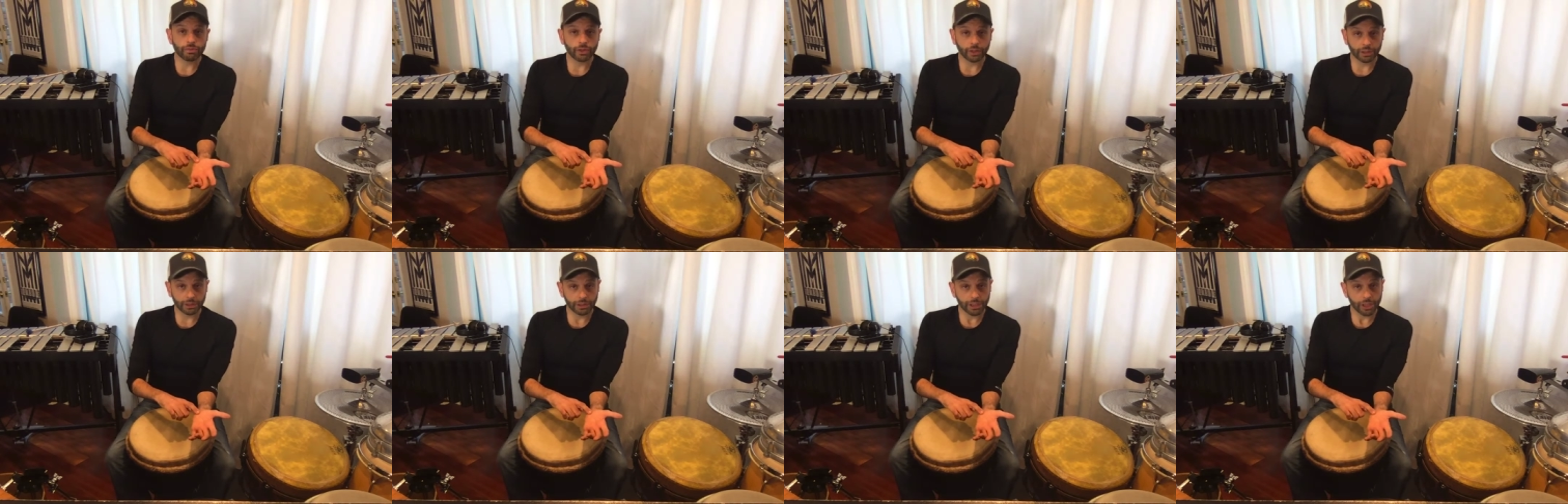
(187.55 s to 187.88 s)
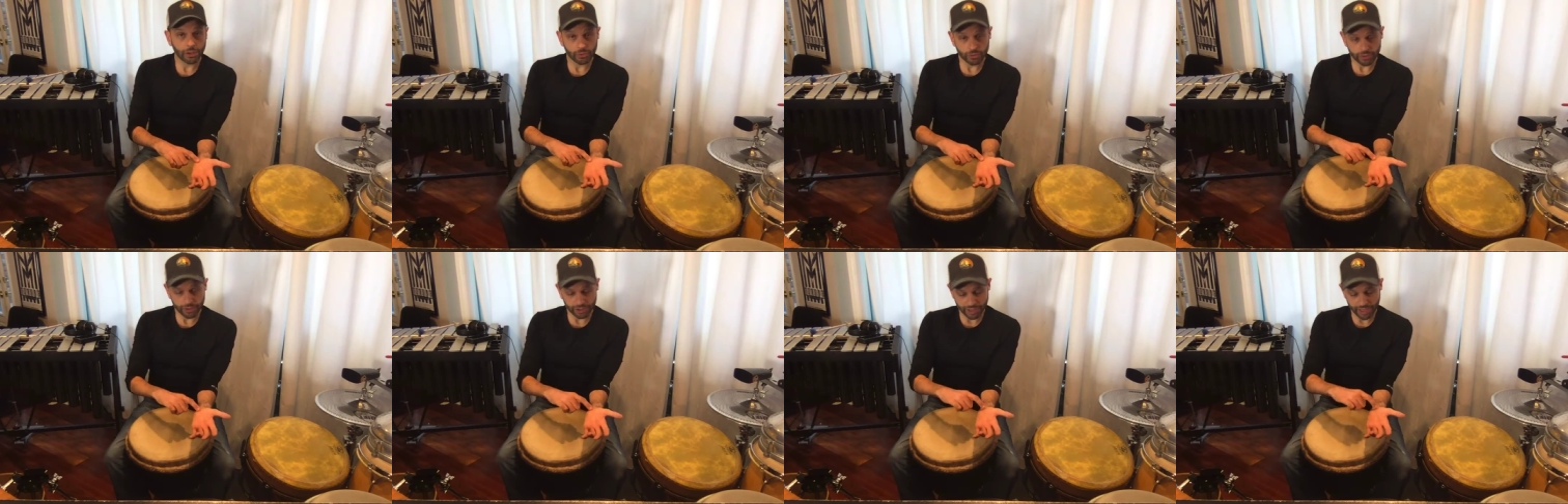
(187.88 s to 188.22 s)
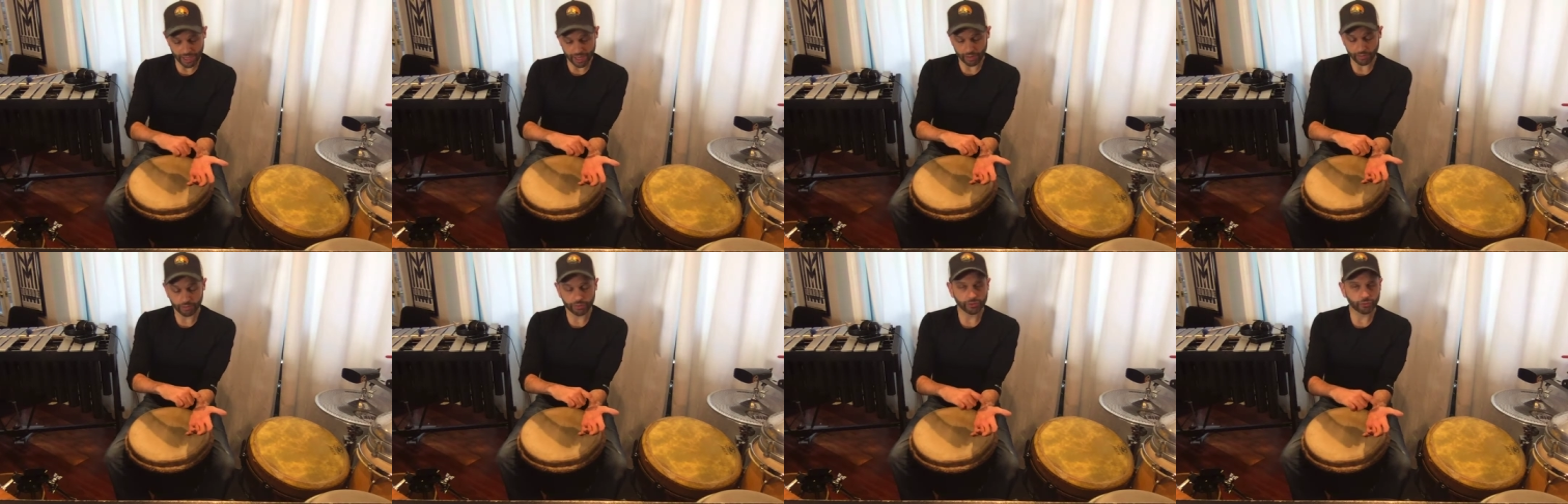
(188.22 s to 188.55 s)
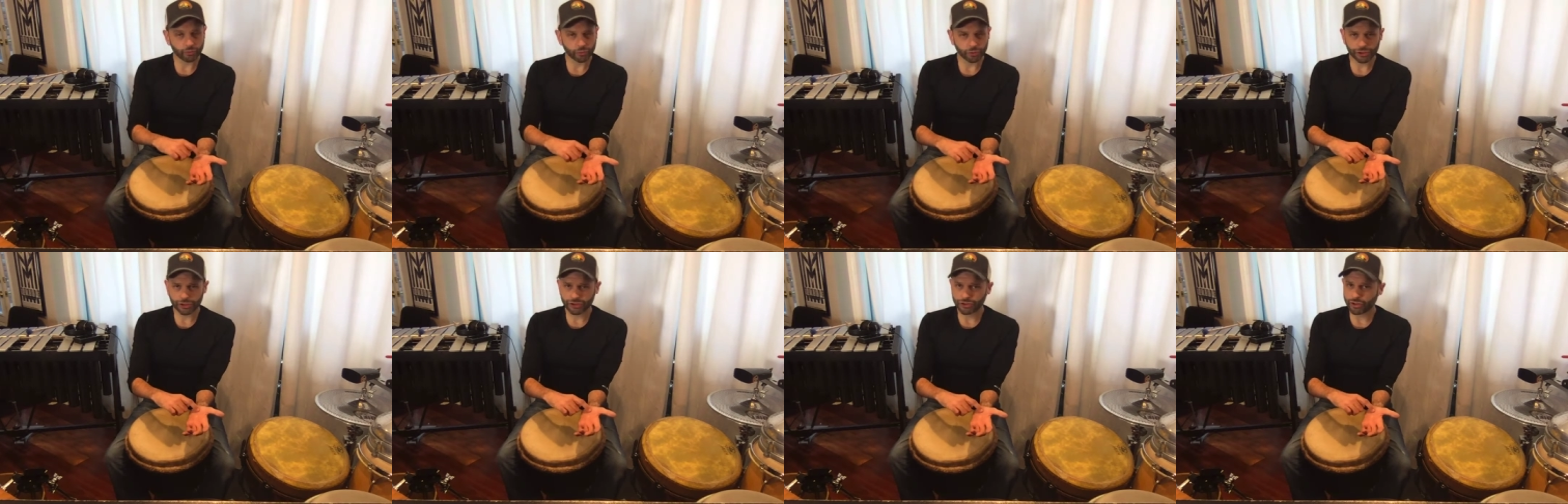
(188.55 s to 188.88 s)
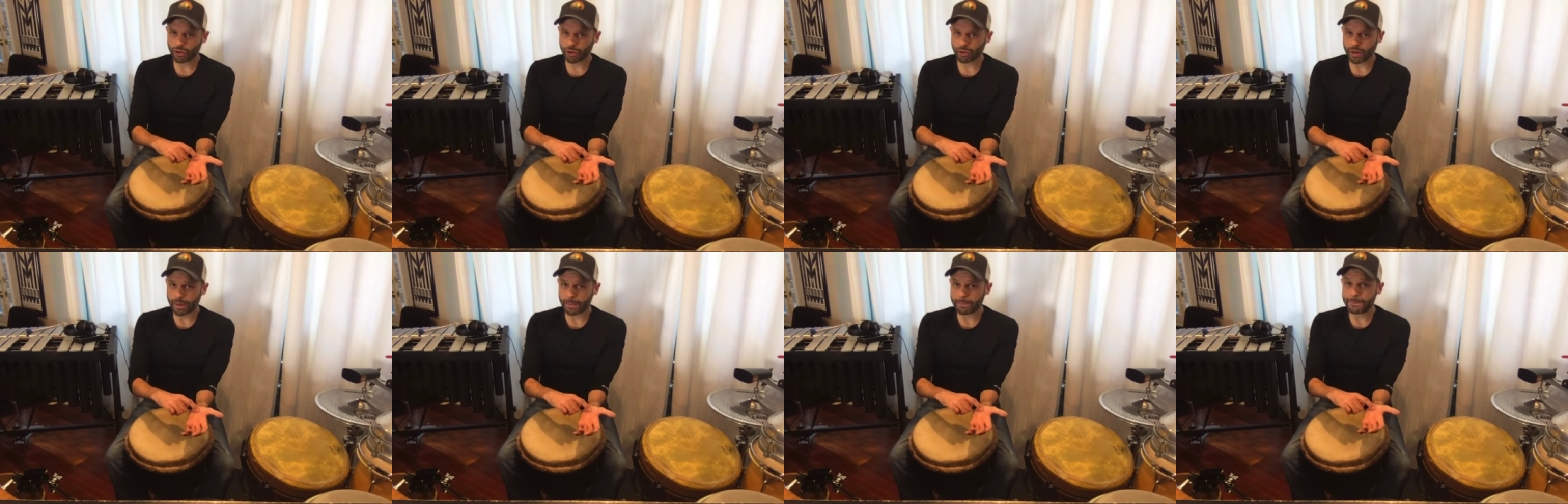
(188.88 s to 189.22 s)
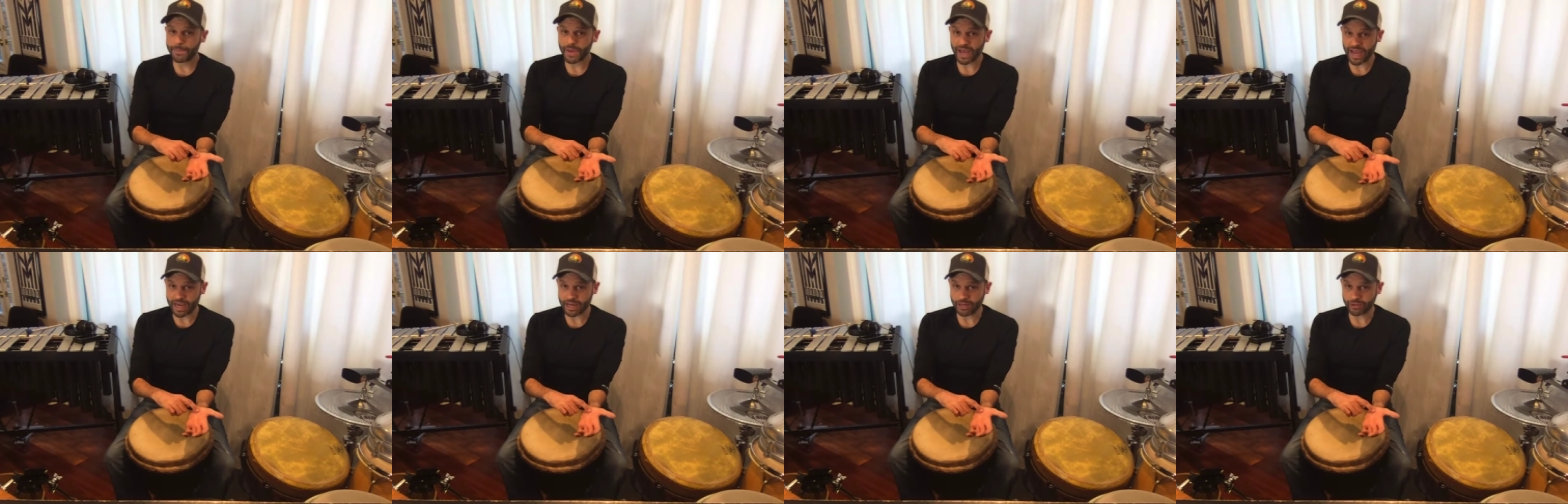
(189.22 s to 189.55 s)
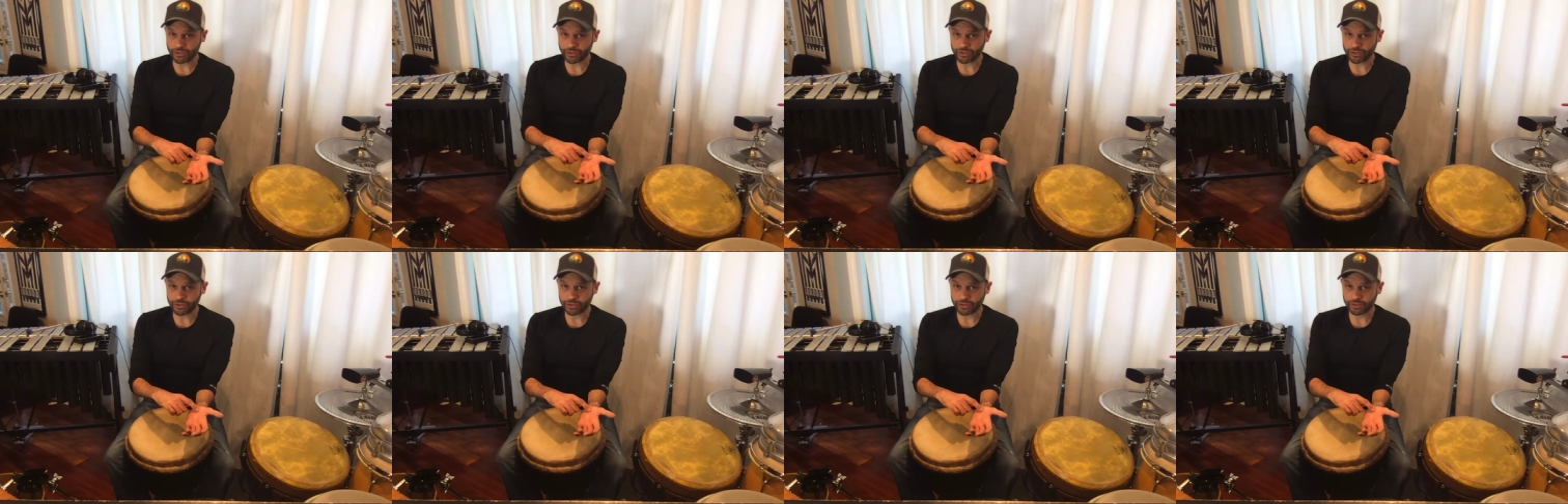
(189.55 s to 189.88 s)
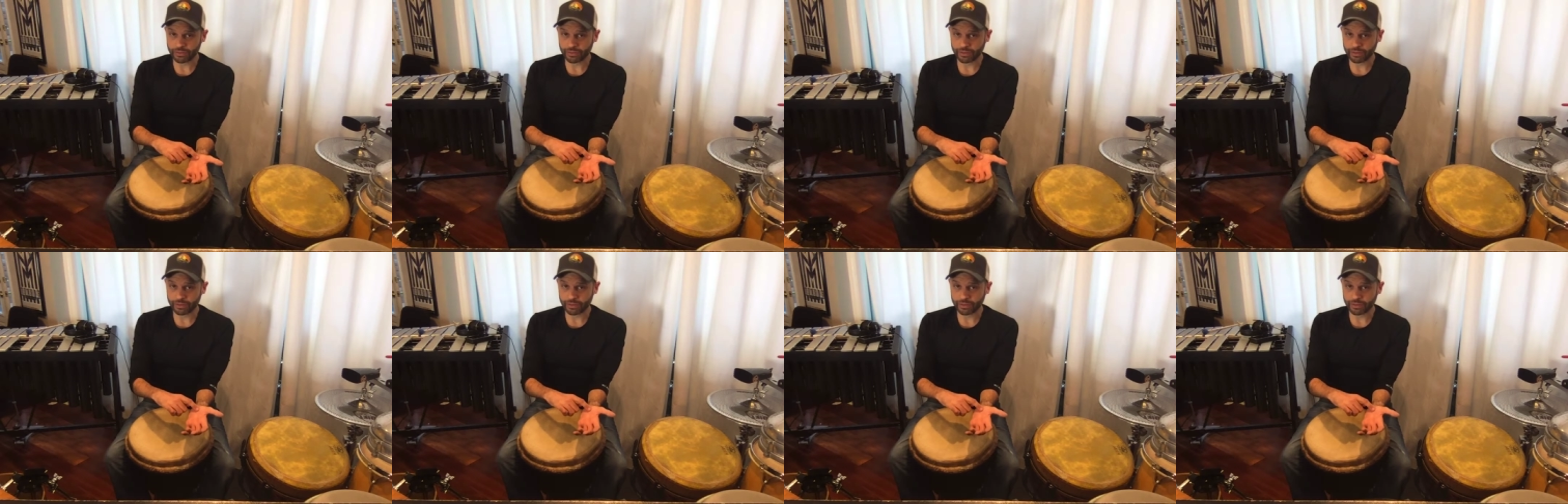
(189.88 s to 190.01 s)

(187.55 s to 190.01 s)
the low sound, which is called a bass,